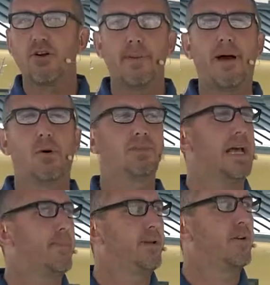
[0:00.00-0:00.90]
about what's
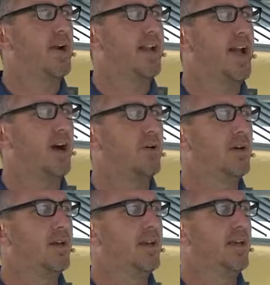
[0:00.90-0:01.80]
happening right now?
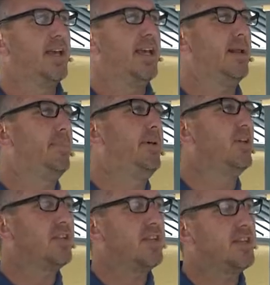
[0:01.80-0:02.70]
In a billion